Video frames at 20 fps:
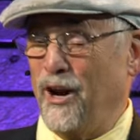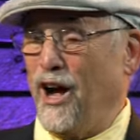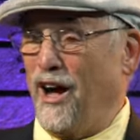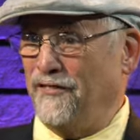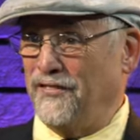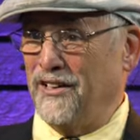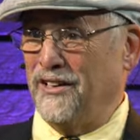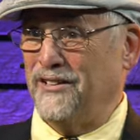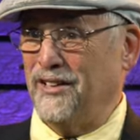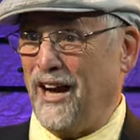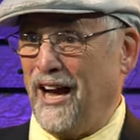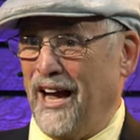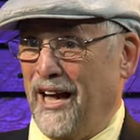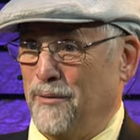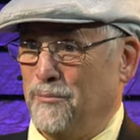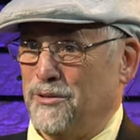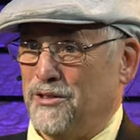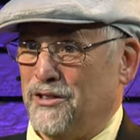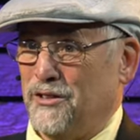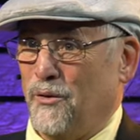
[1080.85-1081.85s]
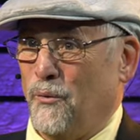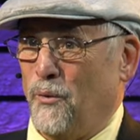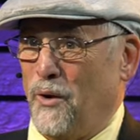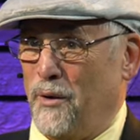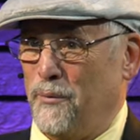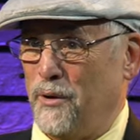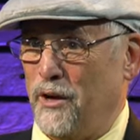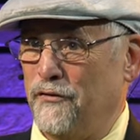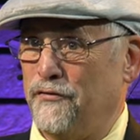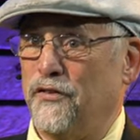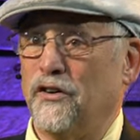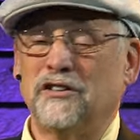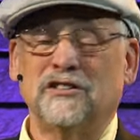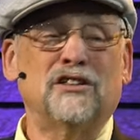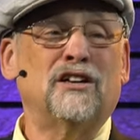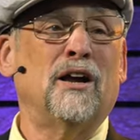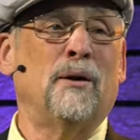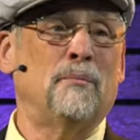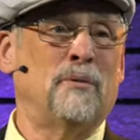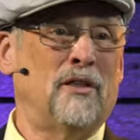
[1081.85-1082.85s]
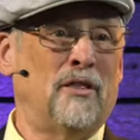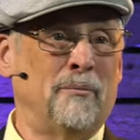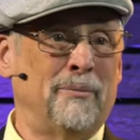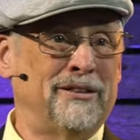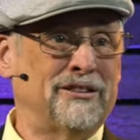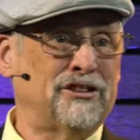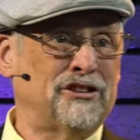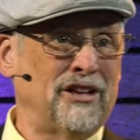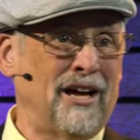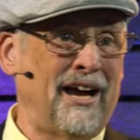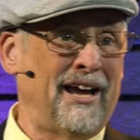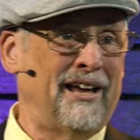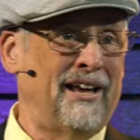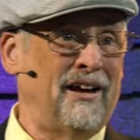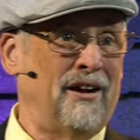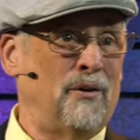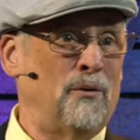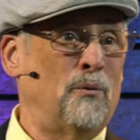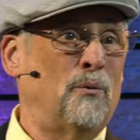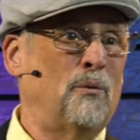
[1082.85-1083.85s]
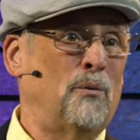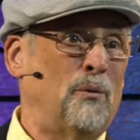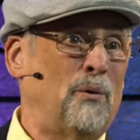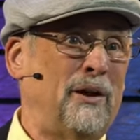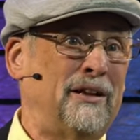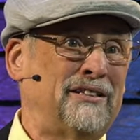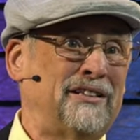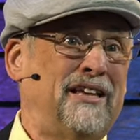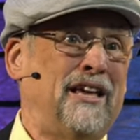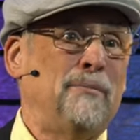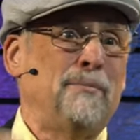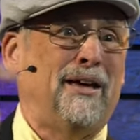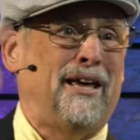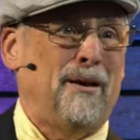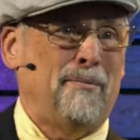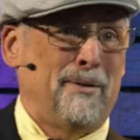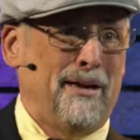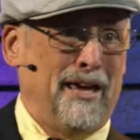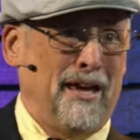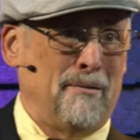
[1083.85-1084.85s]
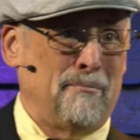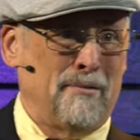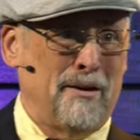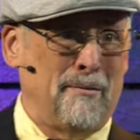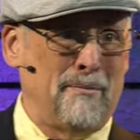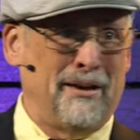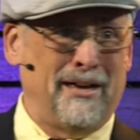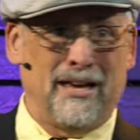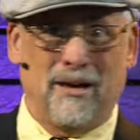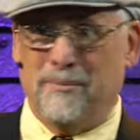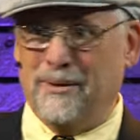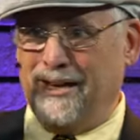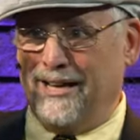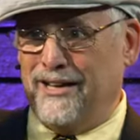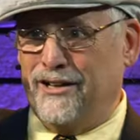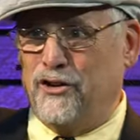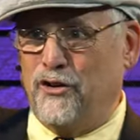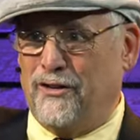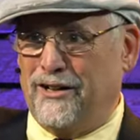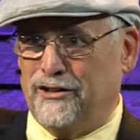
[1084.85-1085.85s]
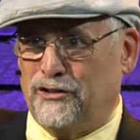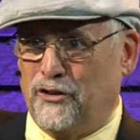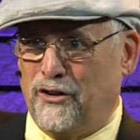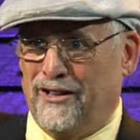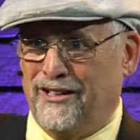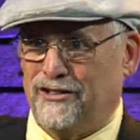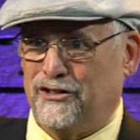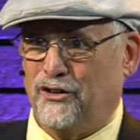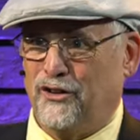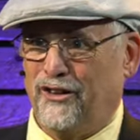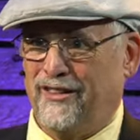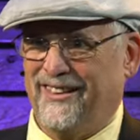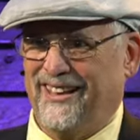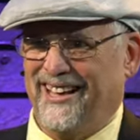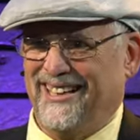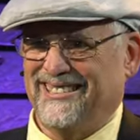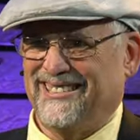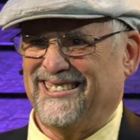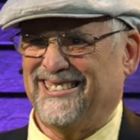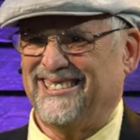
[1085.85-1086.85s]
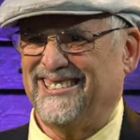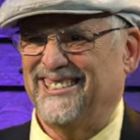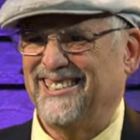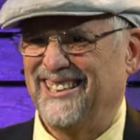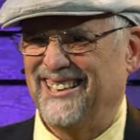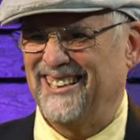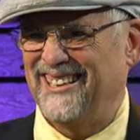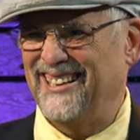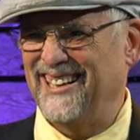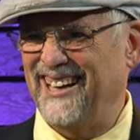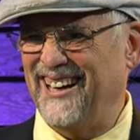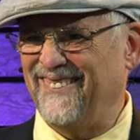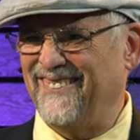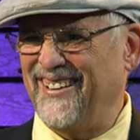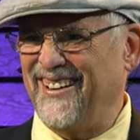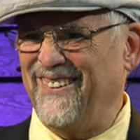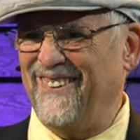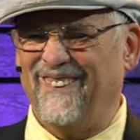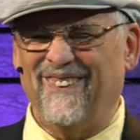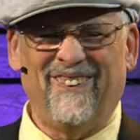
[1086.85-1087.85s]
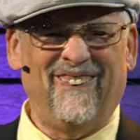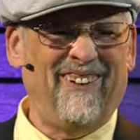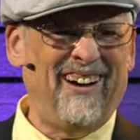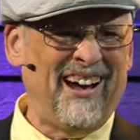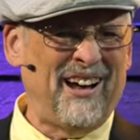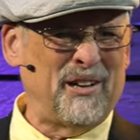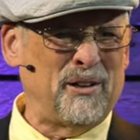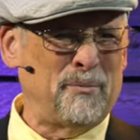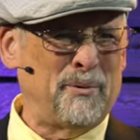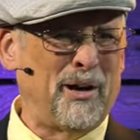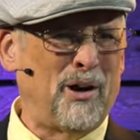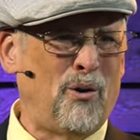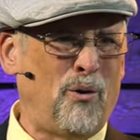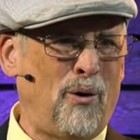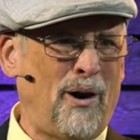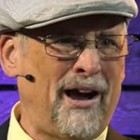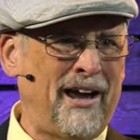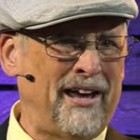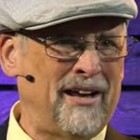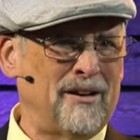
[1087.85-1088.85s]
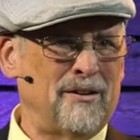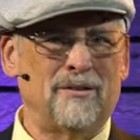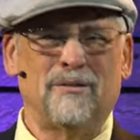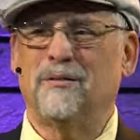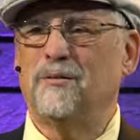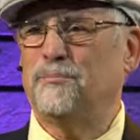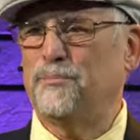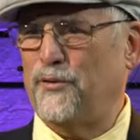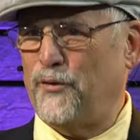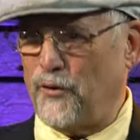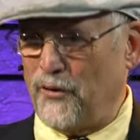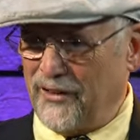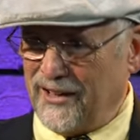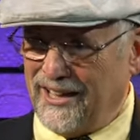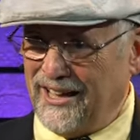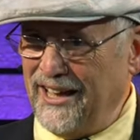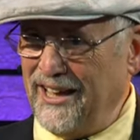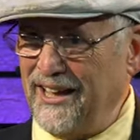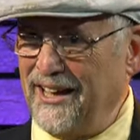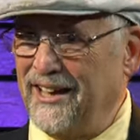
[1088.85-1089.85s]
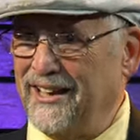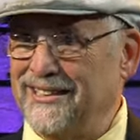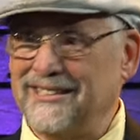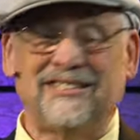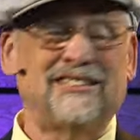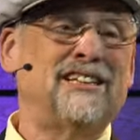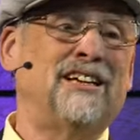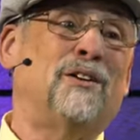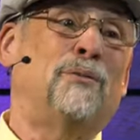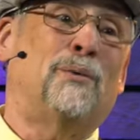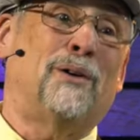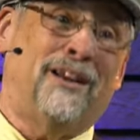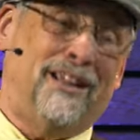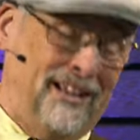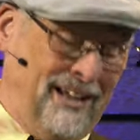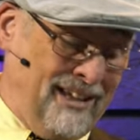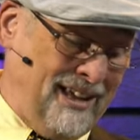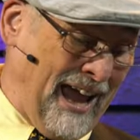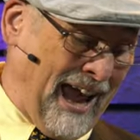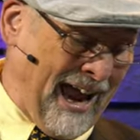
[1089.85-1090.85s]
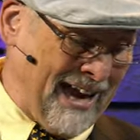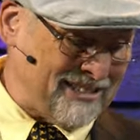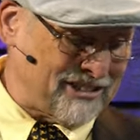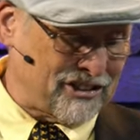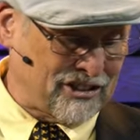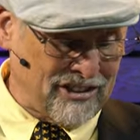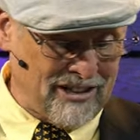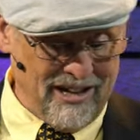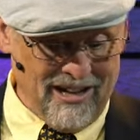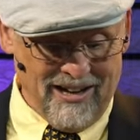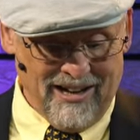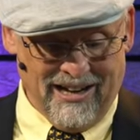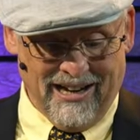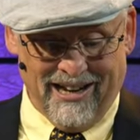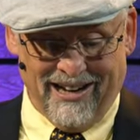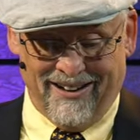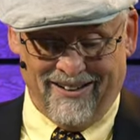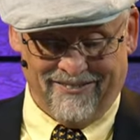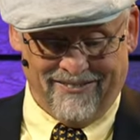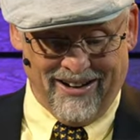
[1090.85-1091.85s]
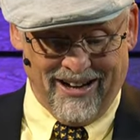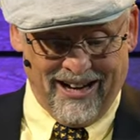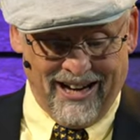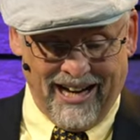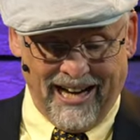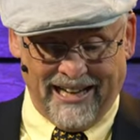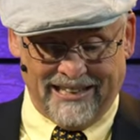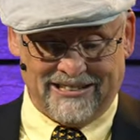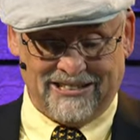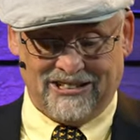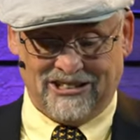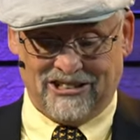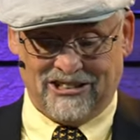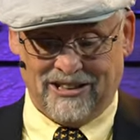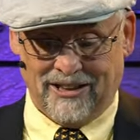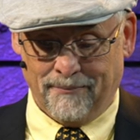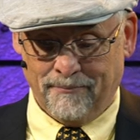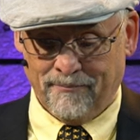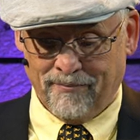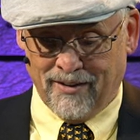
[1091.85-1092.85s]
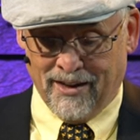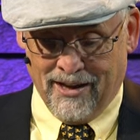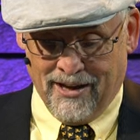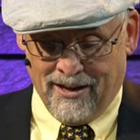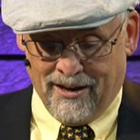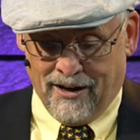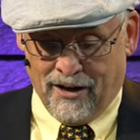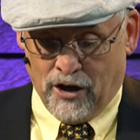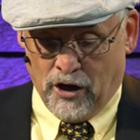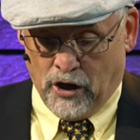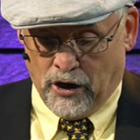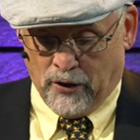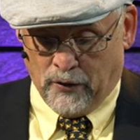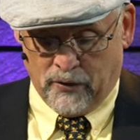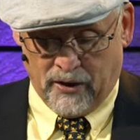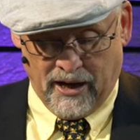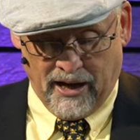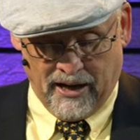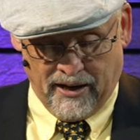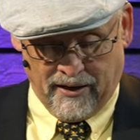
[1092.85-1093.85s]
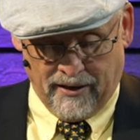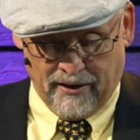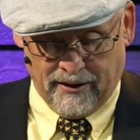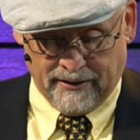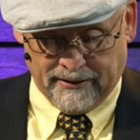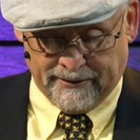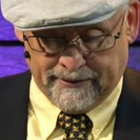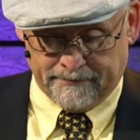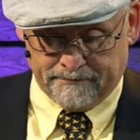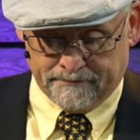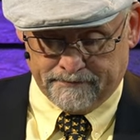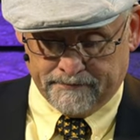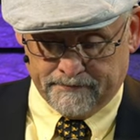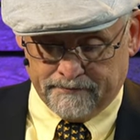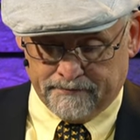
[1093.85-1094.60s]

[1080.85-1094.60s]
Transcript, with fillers: oftentimes, when we first come to the Messiah, it's gimme, gimme, gimme, gimme, gimme, do this, do this, do this. And we don't know how to be quiet before the king and see what he asks of us. Okay. Um,